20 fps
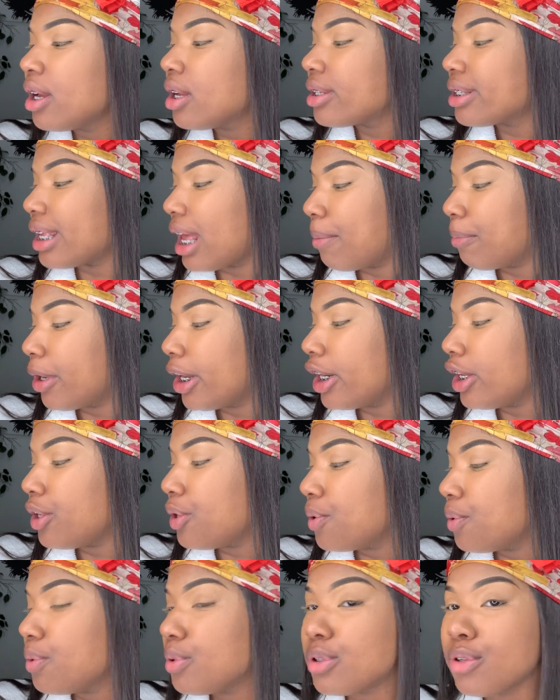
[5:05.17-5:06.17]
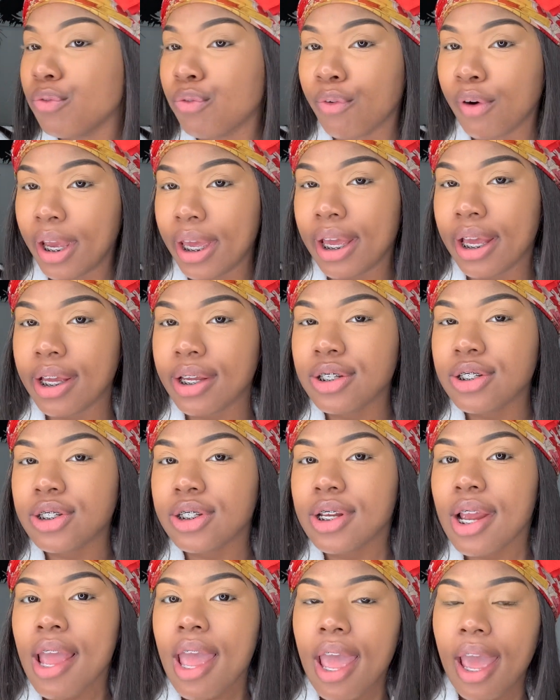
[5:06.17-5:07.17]
So I'm going to use Ridge,
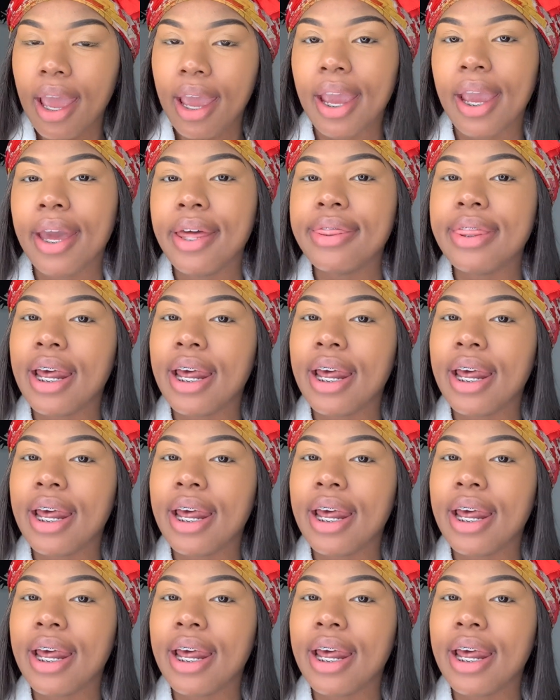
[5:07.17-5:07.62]
and